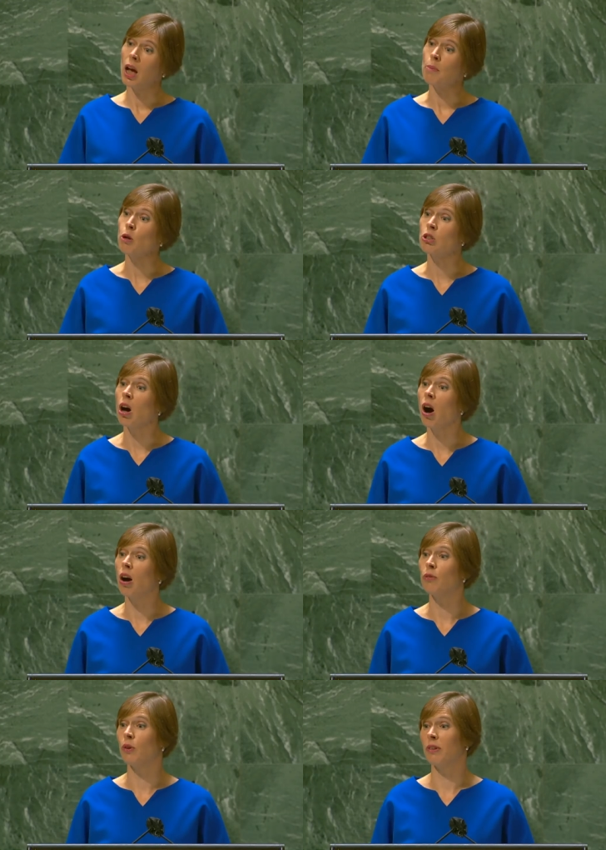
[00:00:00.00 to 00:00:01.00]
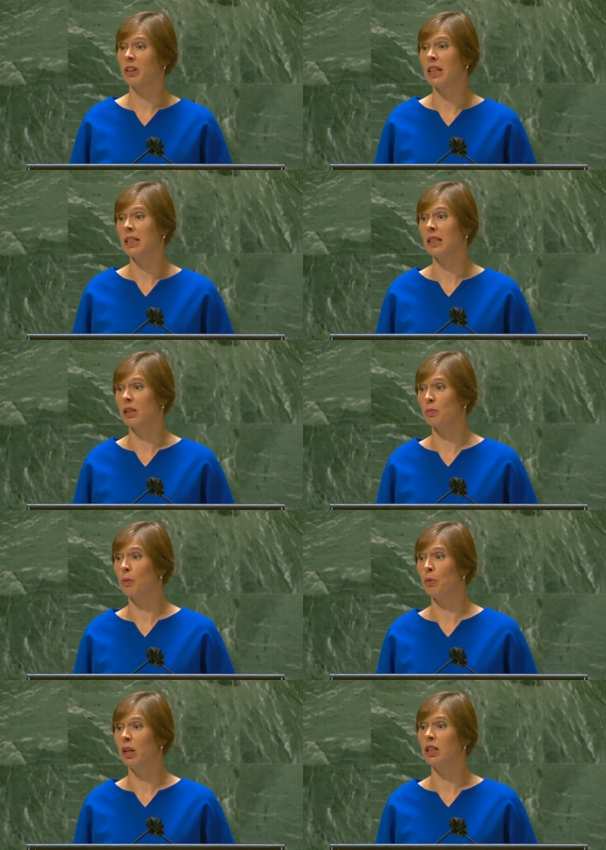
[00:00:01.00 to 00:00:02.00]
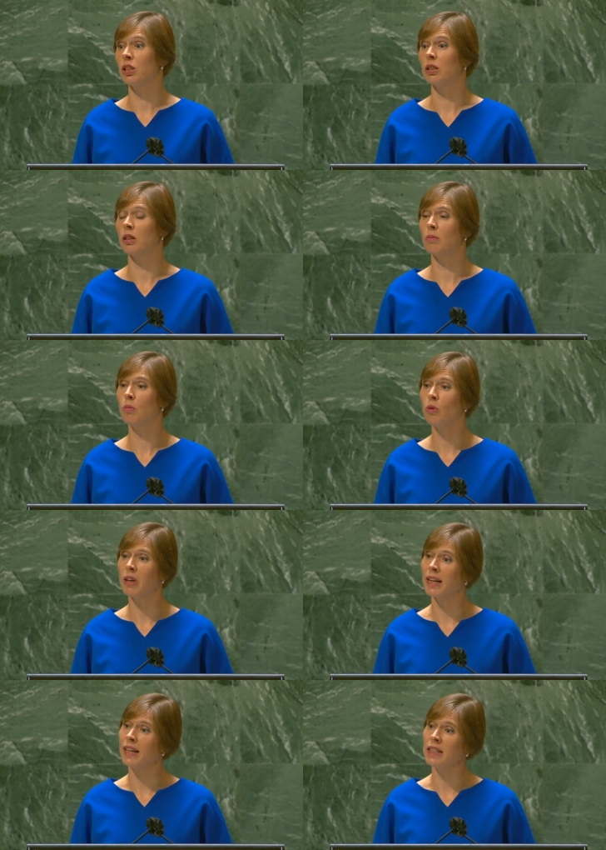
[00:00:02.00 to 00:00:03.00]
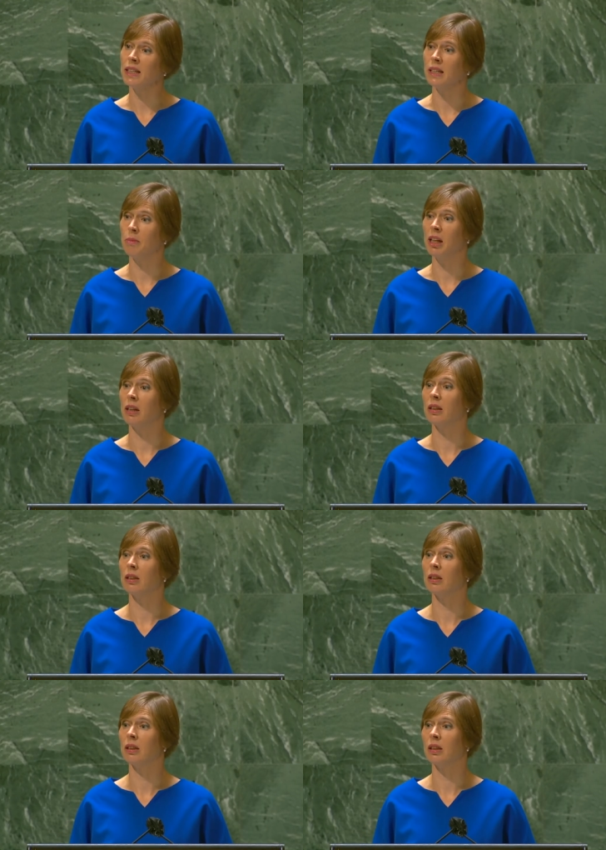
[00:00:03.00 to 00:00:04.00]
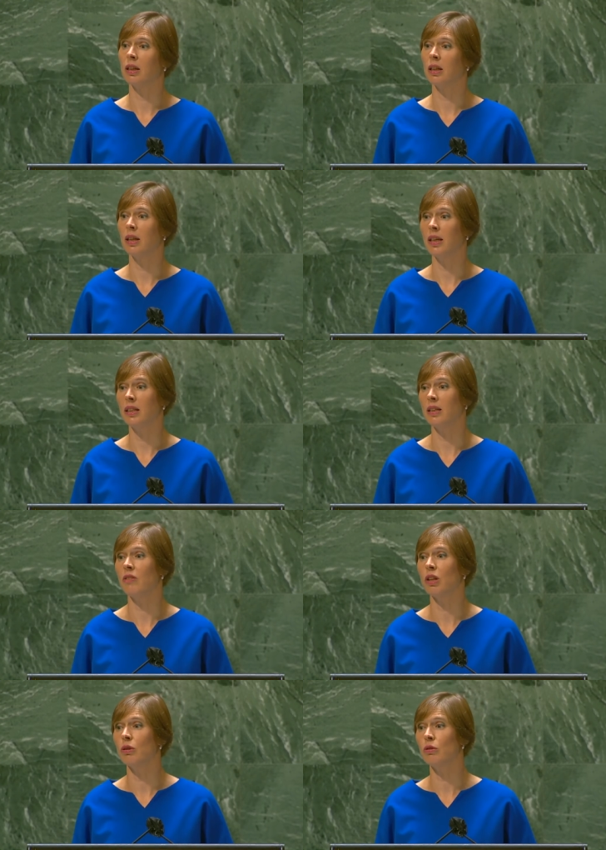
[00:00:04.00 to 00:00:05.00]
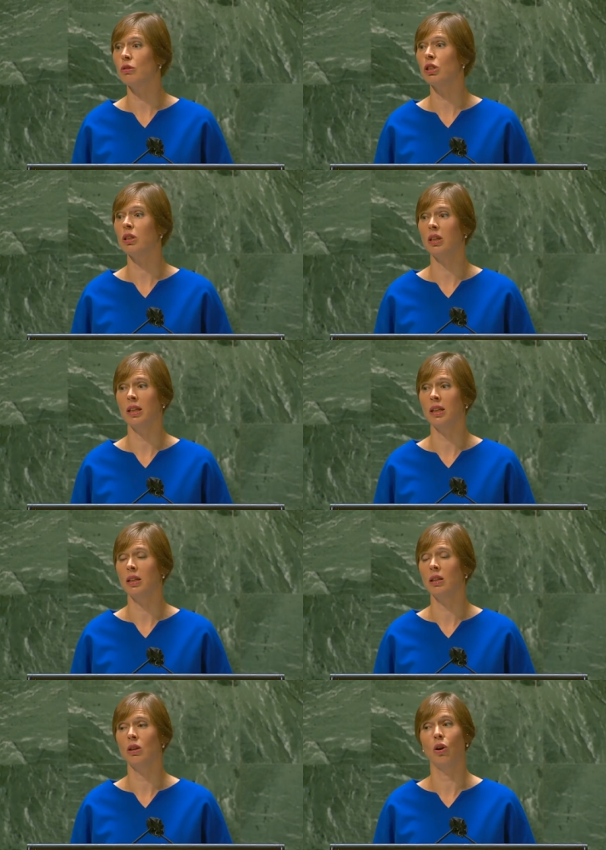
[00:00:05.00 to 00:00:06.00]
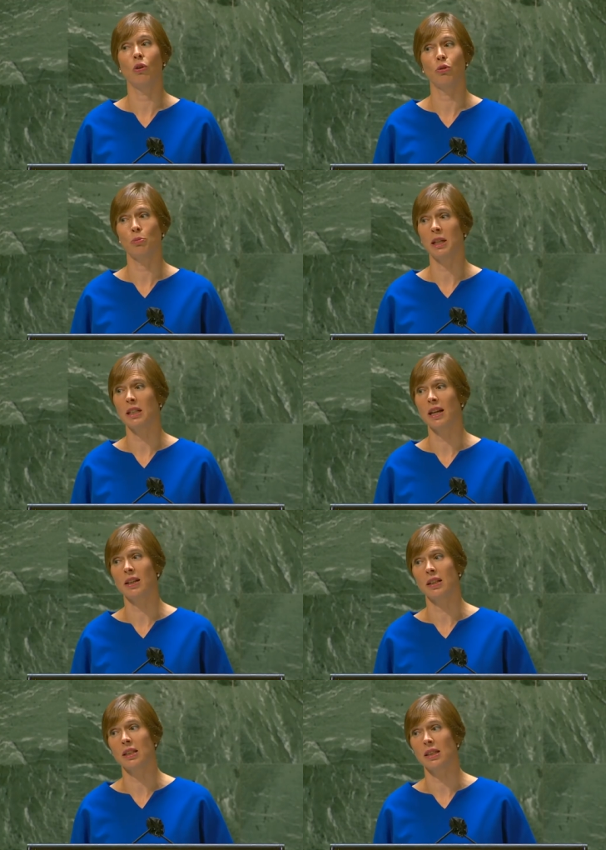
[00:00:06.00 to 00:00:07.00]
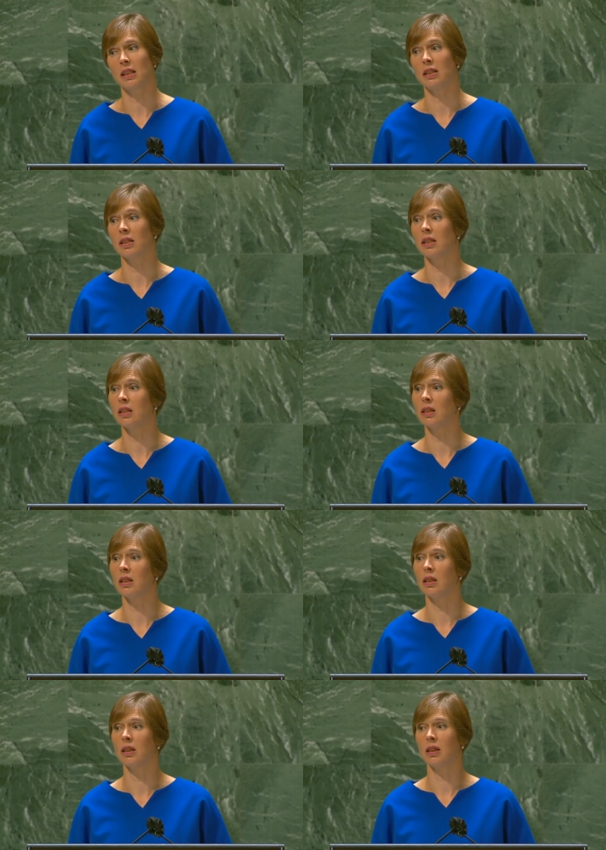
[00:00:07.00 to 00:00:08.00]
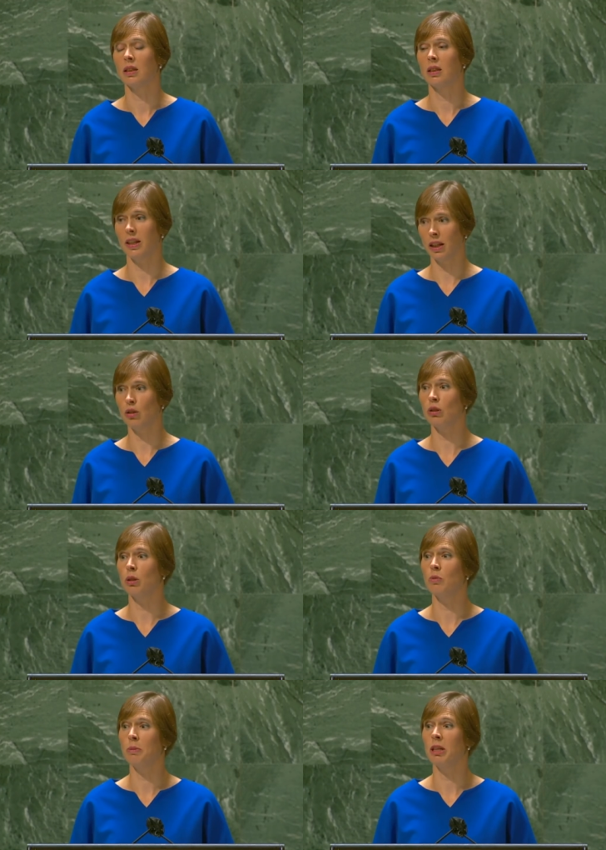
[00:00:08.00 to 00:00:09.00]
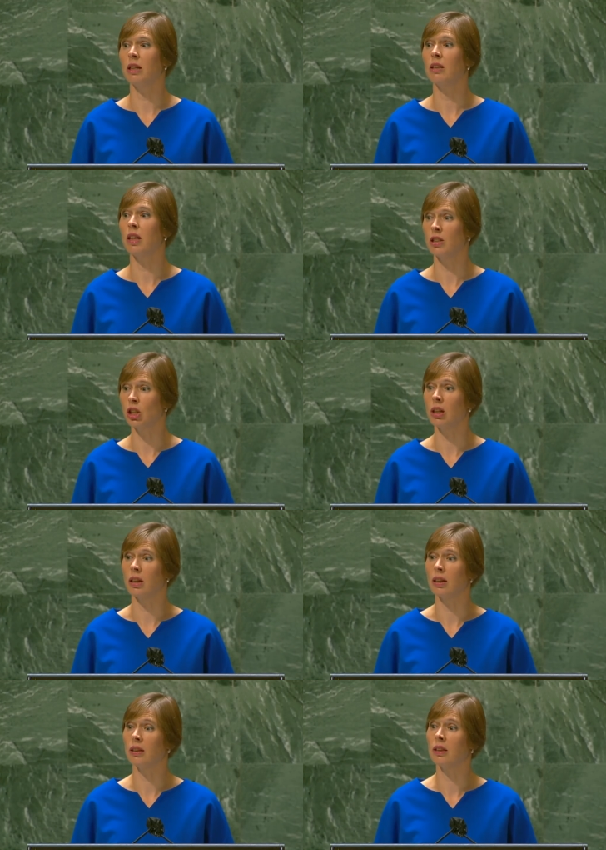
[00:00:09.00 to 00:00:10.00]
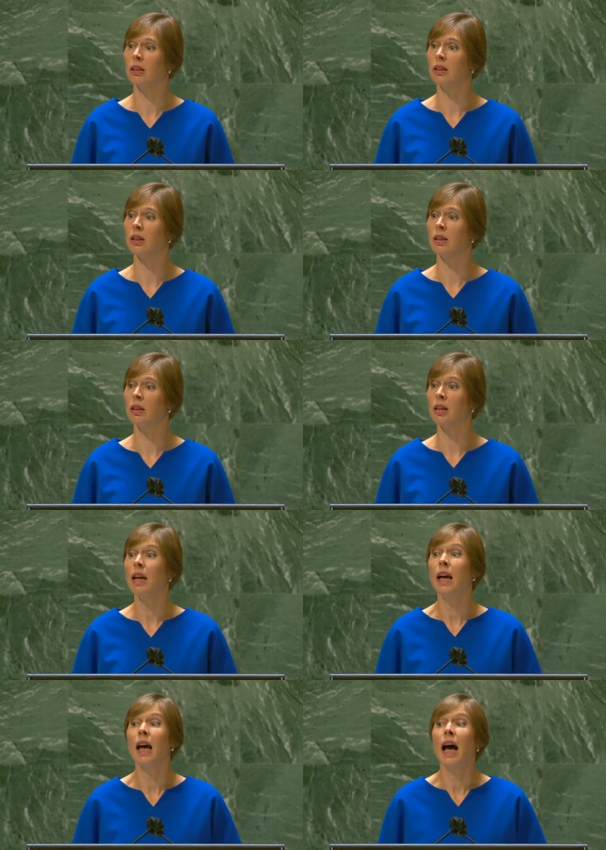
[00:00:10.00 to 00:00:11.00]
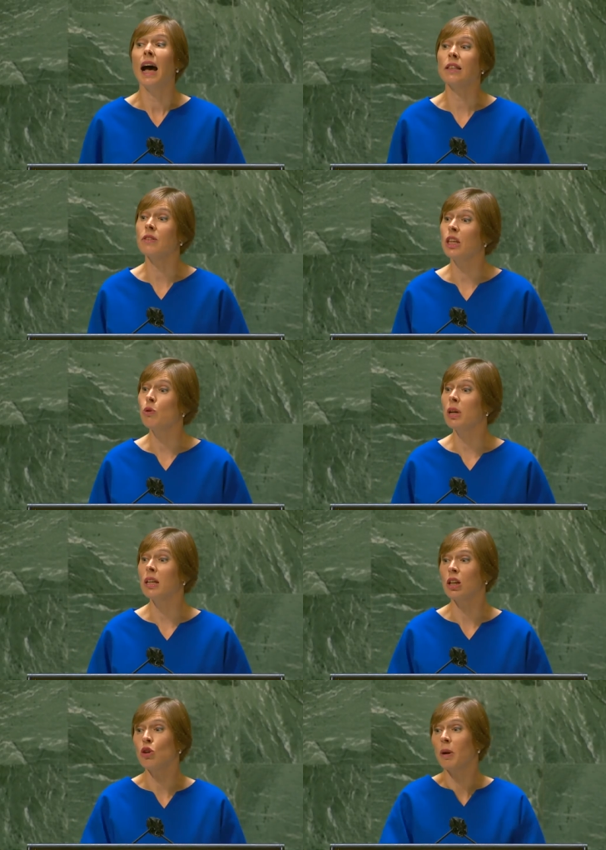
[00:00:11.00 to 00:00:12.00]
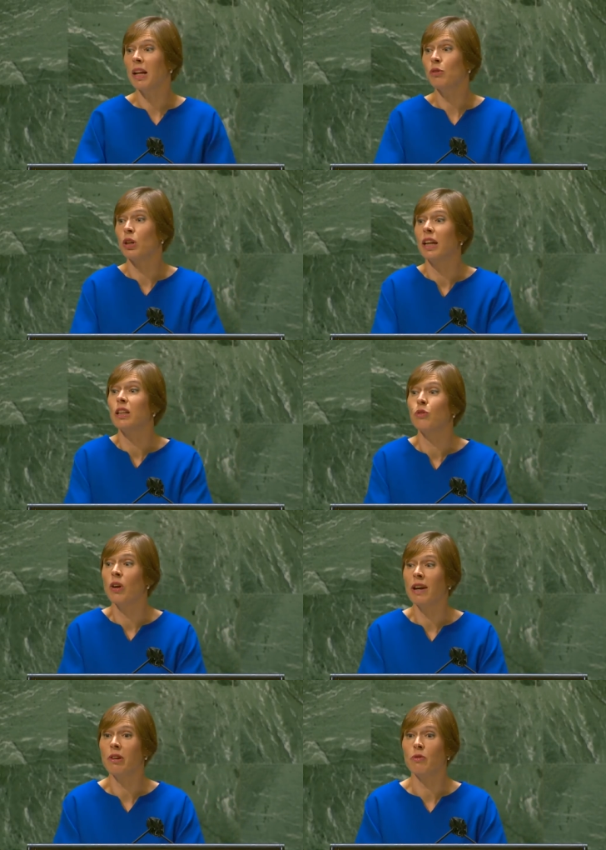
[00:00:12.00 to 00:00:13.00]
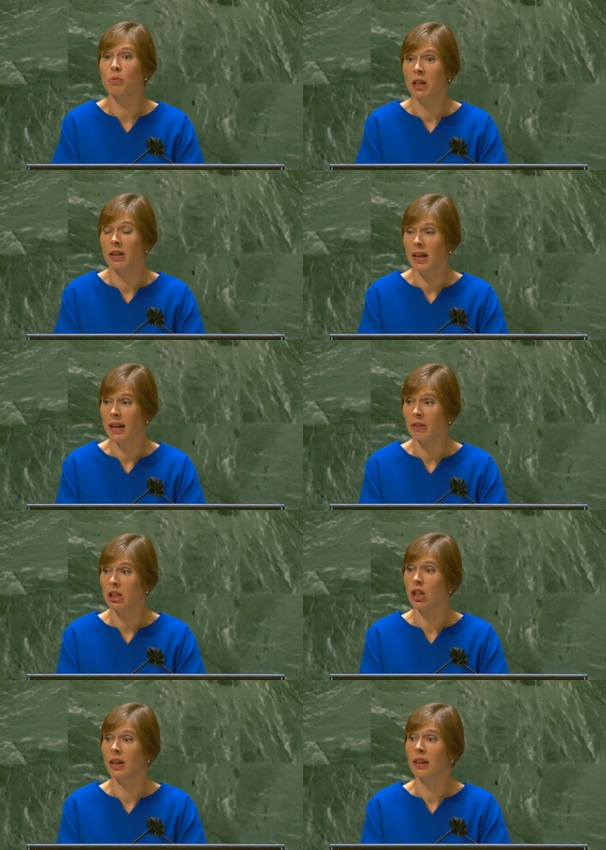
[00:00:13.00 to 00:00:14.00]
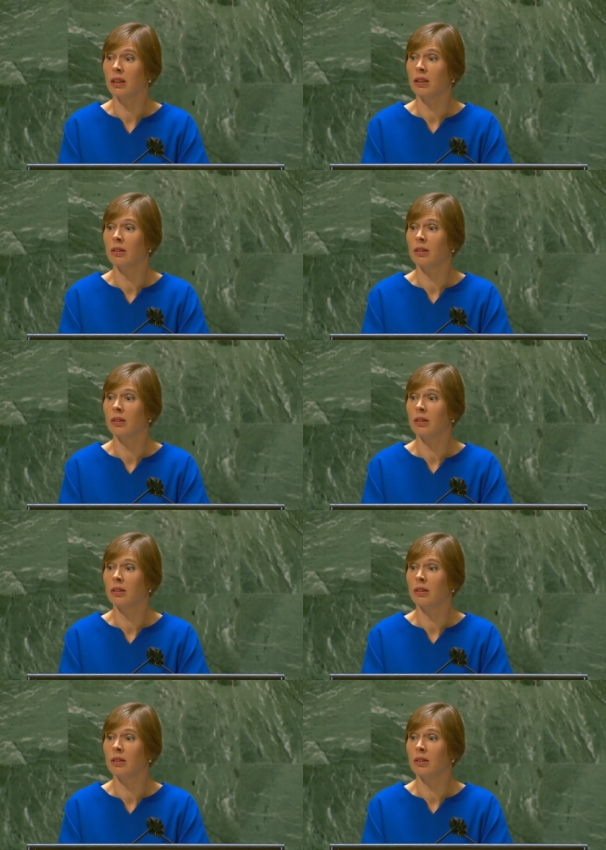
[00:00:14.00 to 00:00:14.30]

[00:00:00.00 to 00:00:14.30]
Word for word: About half of Afghanistan's population, more than 18 million, is in the urgent need of humanitarian assistance, including women and children. As the UN global advocate for every woman, every child,